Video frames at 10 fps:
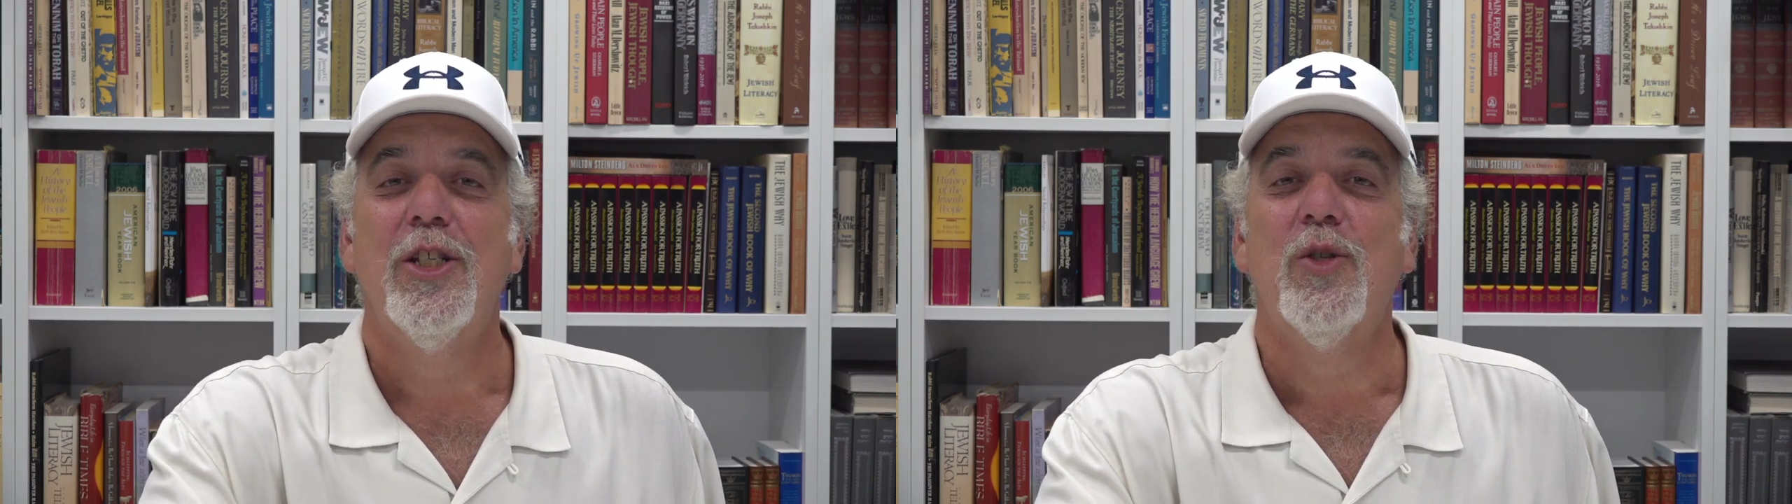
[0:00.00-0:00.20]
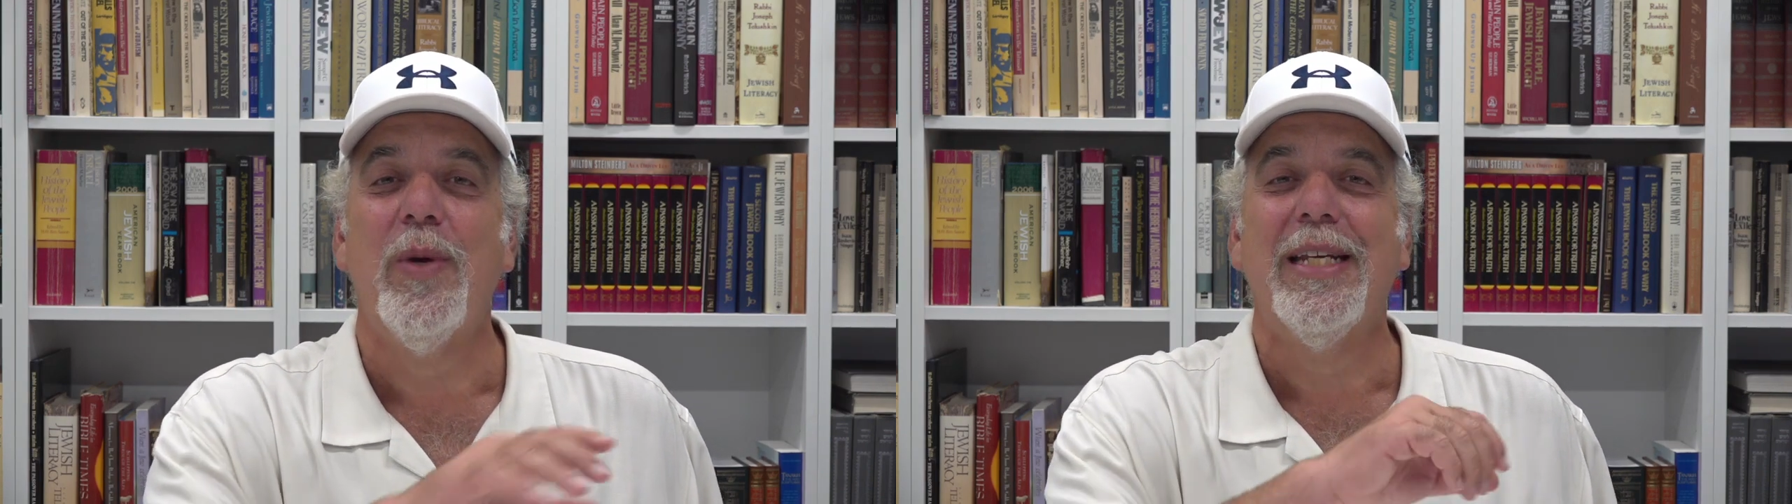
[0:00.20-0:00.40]

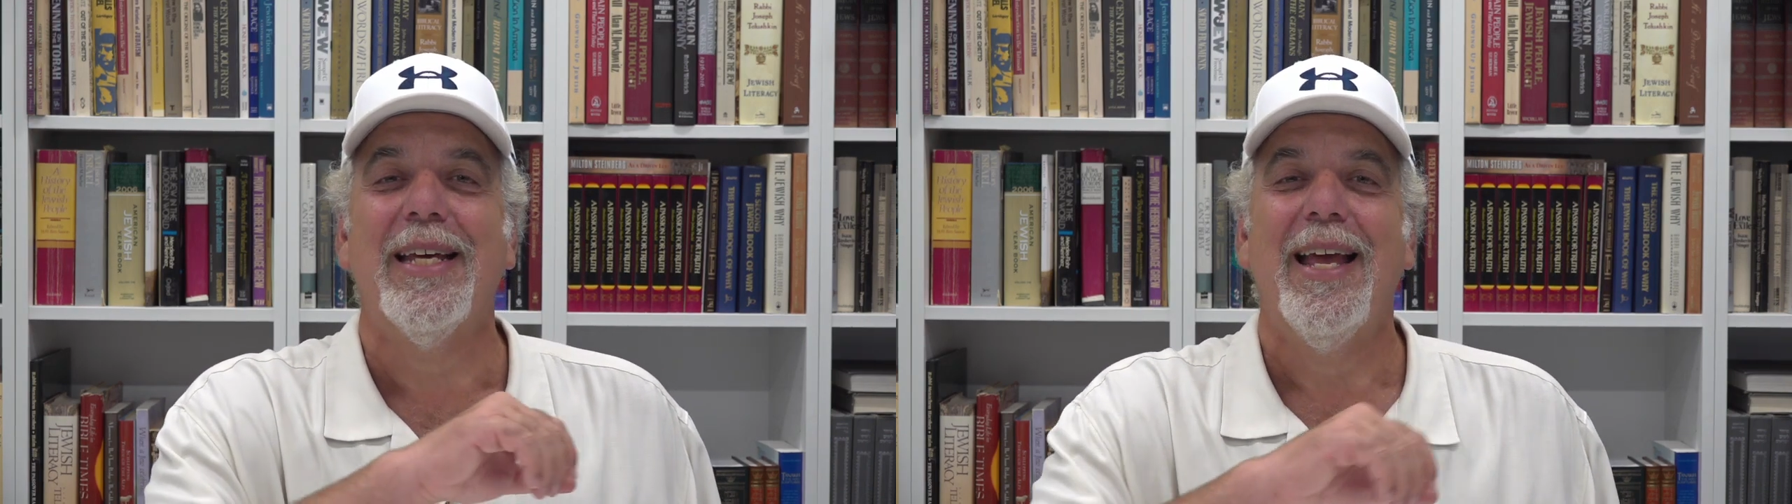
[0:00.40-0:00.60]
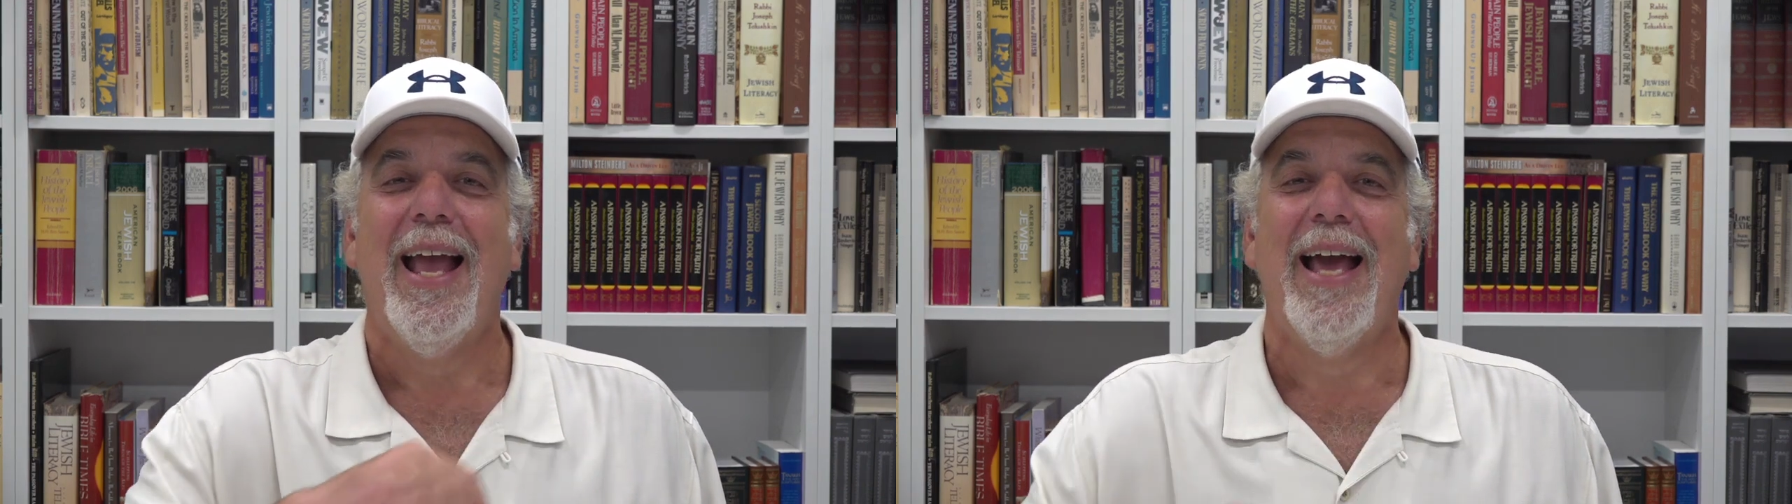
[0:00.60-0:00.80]

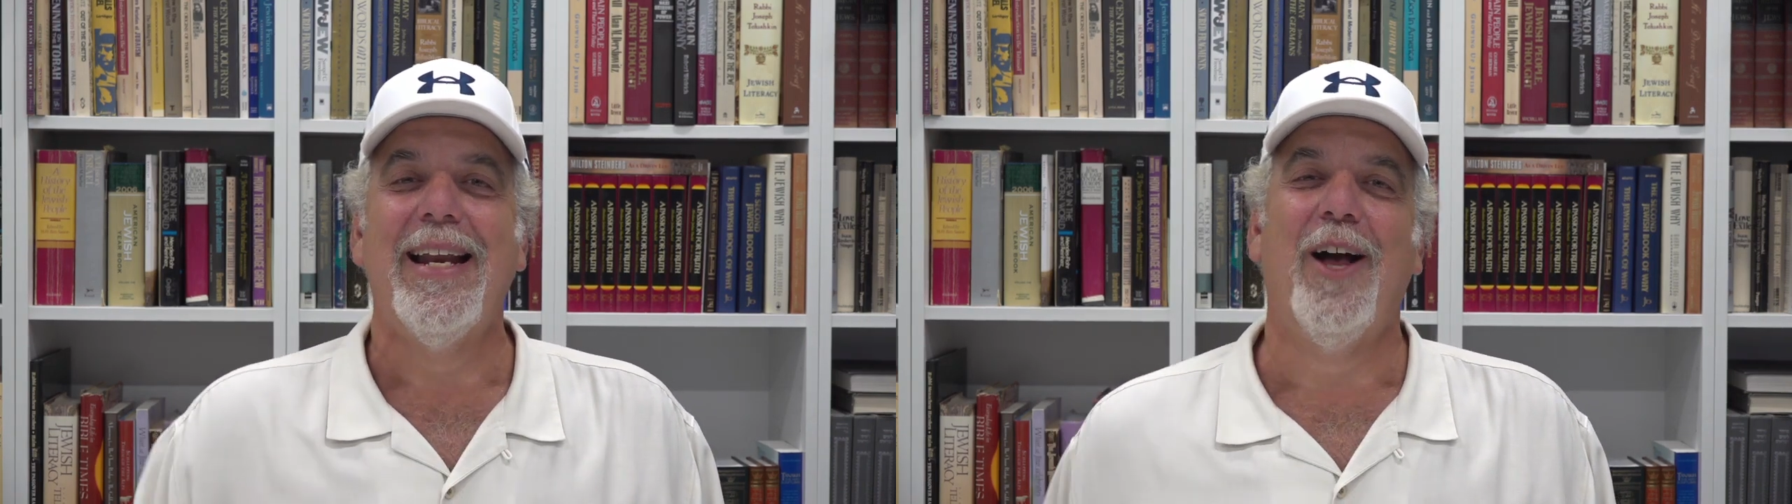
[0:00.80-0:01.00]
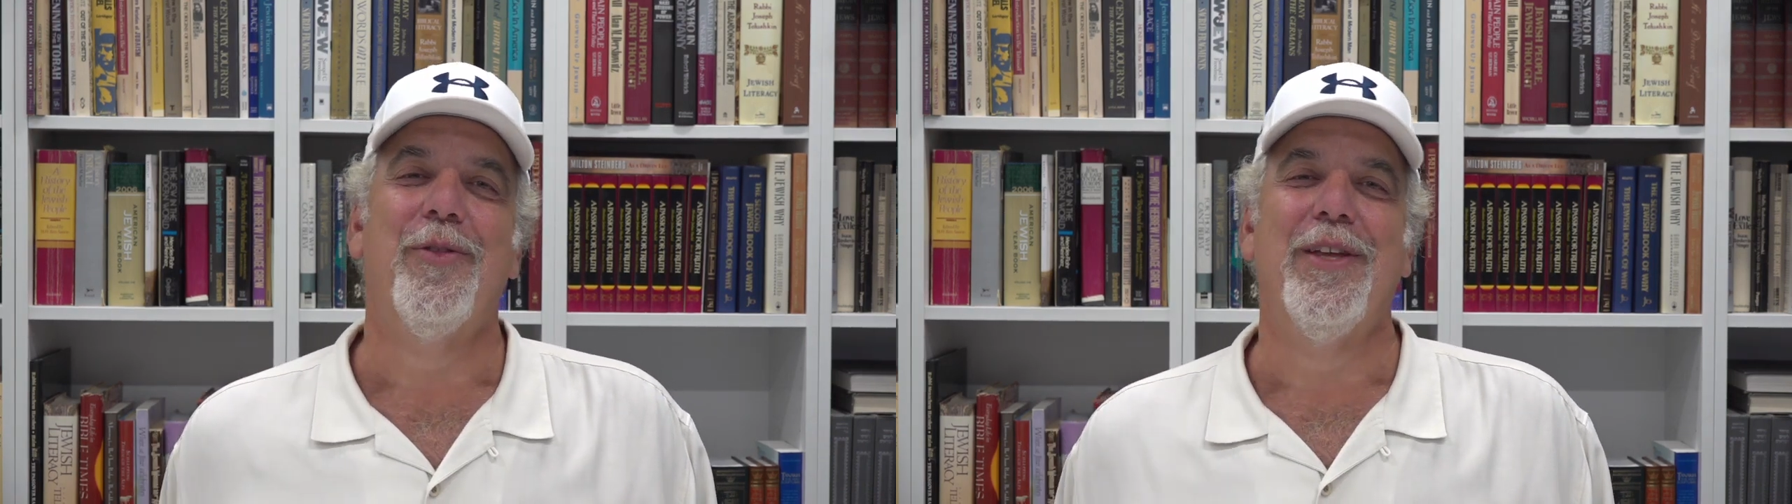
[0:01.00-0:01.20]
sweet,
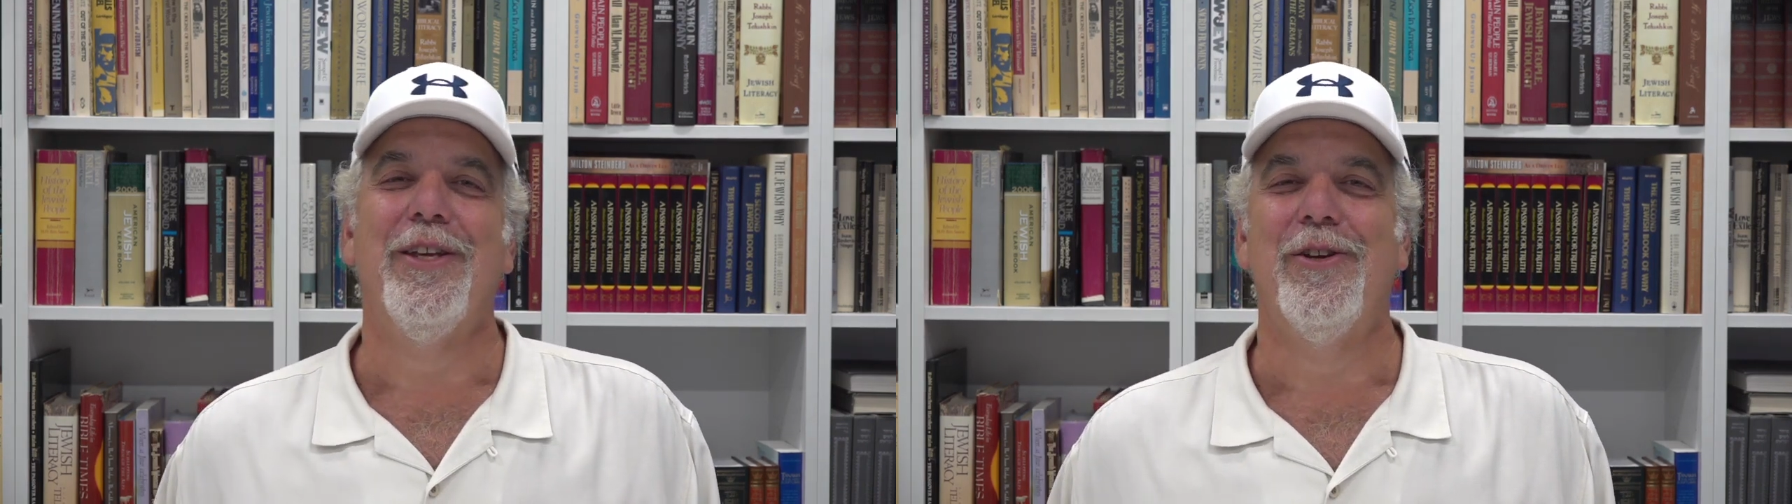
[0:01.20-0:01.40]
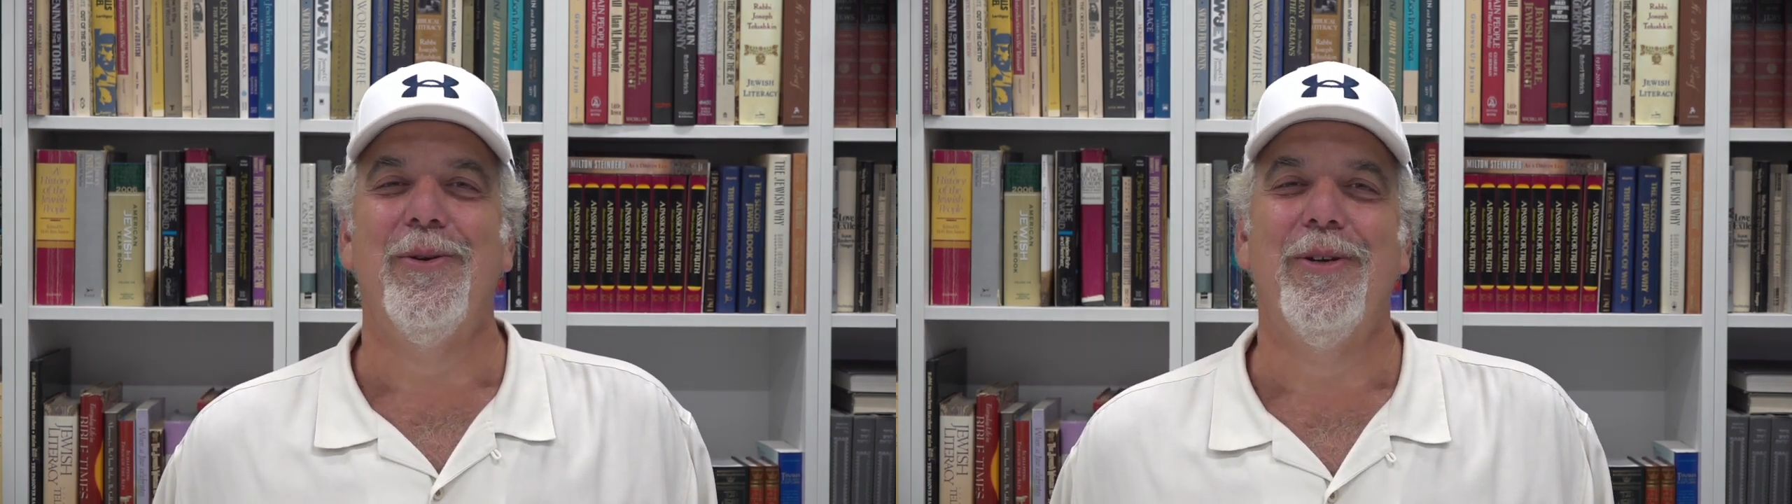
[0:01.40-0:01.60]
and healthy
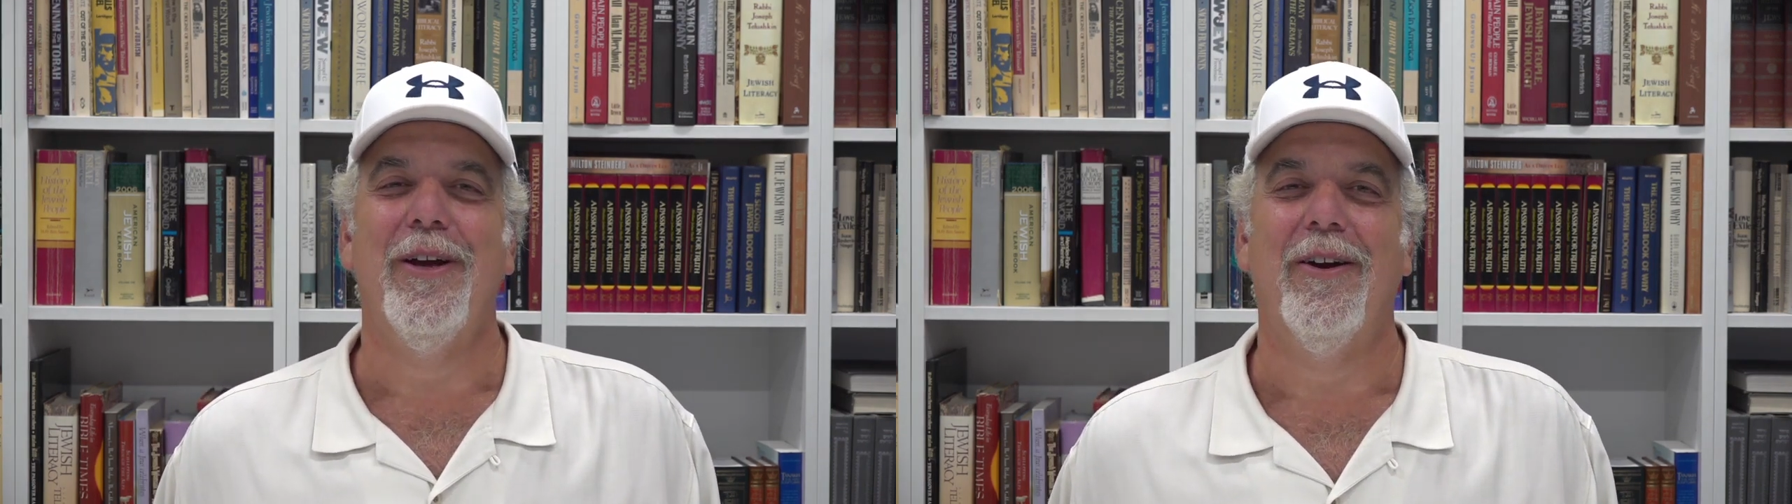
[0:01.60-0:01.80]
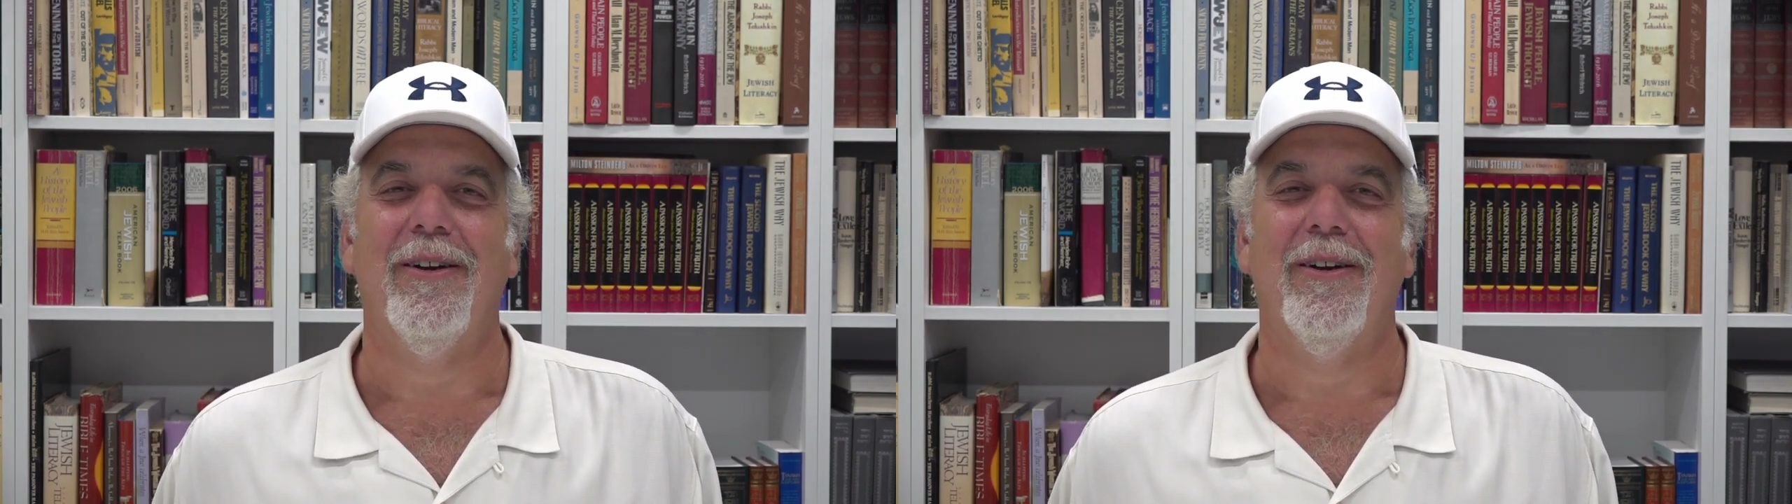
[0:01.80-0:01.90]
New Year.